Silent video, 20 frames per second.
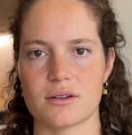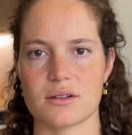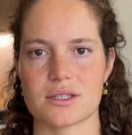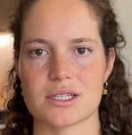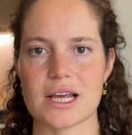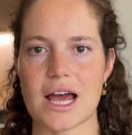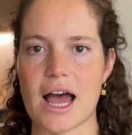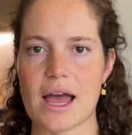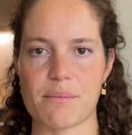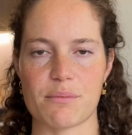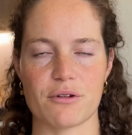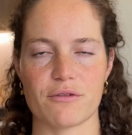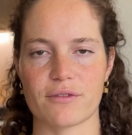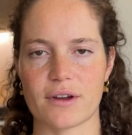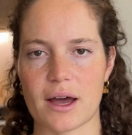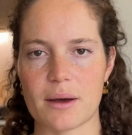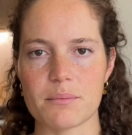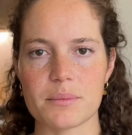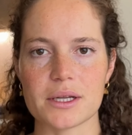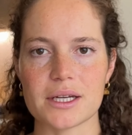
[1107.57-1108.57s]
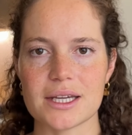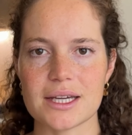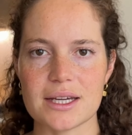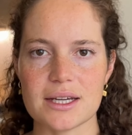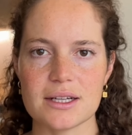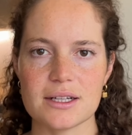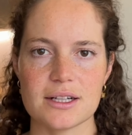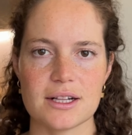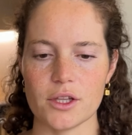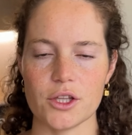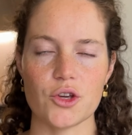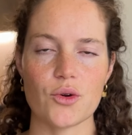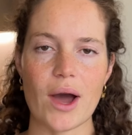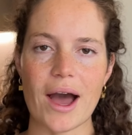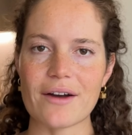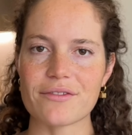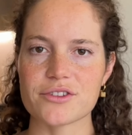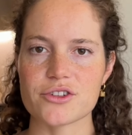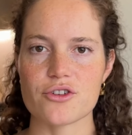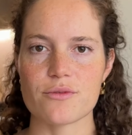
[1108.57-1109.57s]
type of company, you
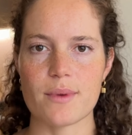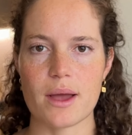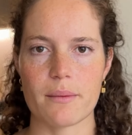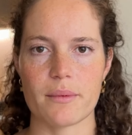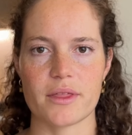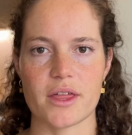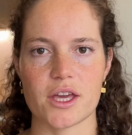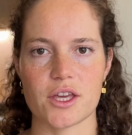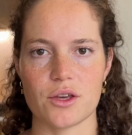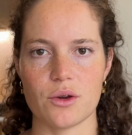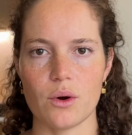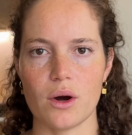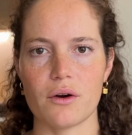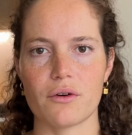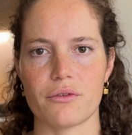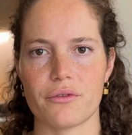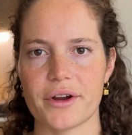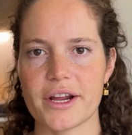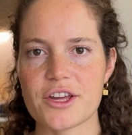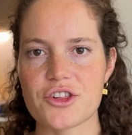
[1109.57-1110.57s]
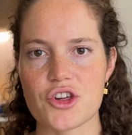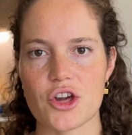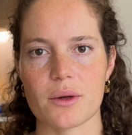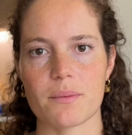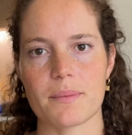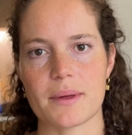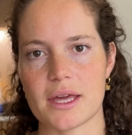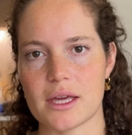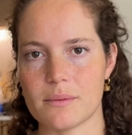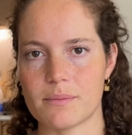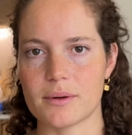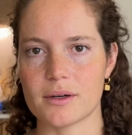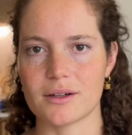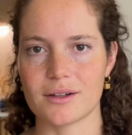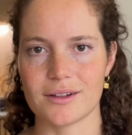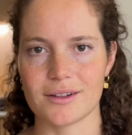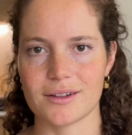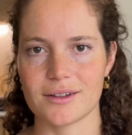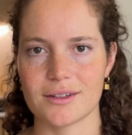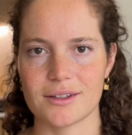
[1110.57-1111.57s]
have to remember that you are reaching
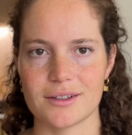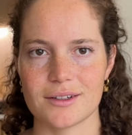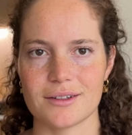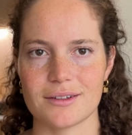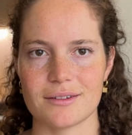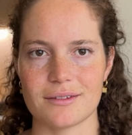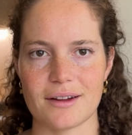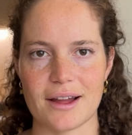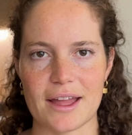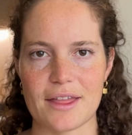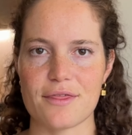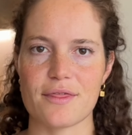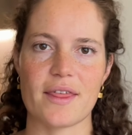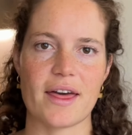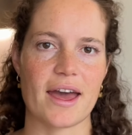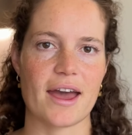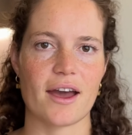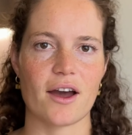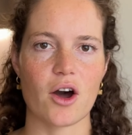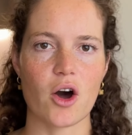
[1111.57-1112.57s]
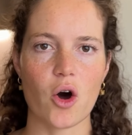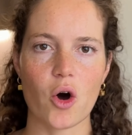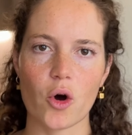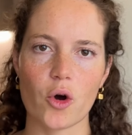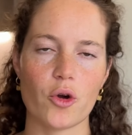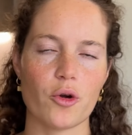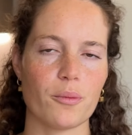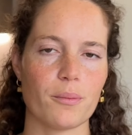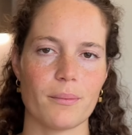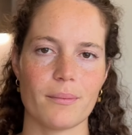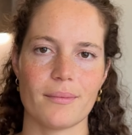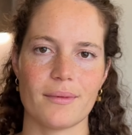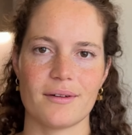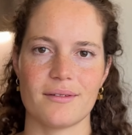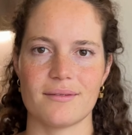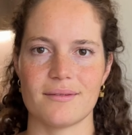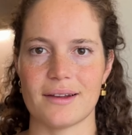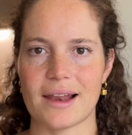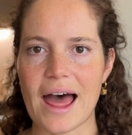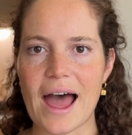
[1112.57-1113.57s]
people in their home
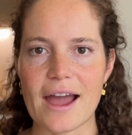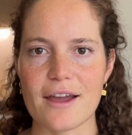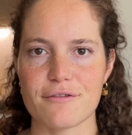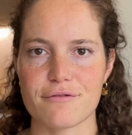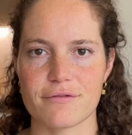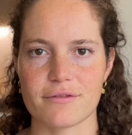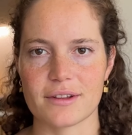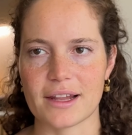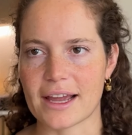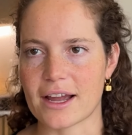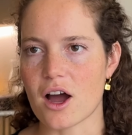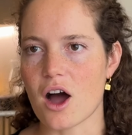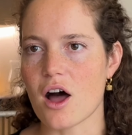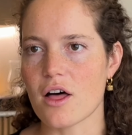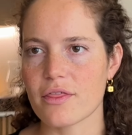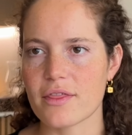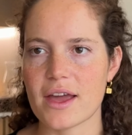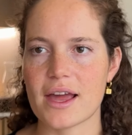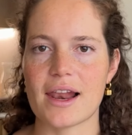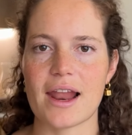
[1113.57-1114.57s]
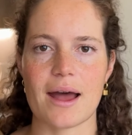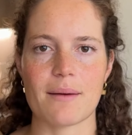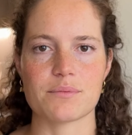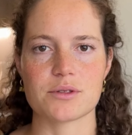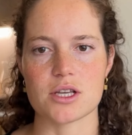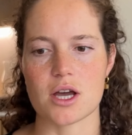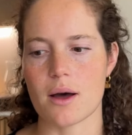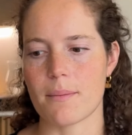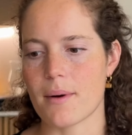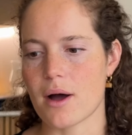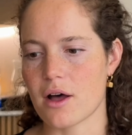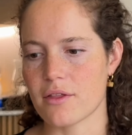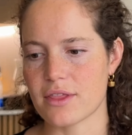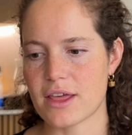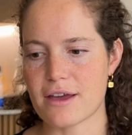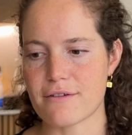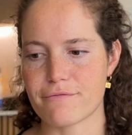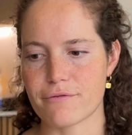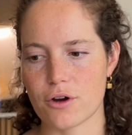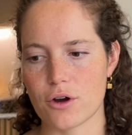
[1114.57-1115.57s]
life, like on their laptop, on
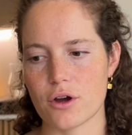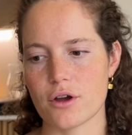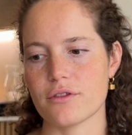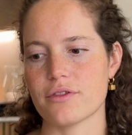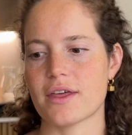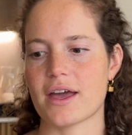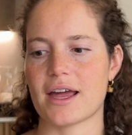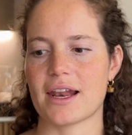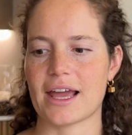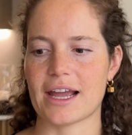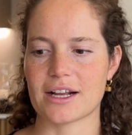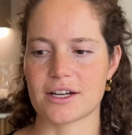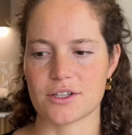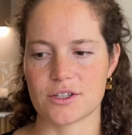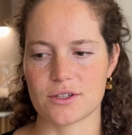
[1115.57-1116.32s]
their phone, they're like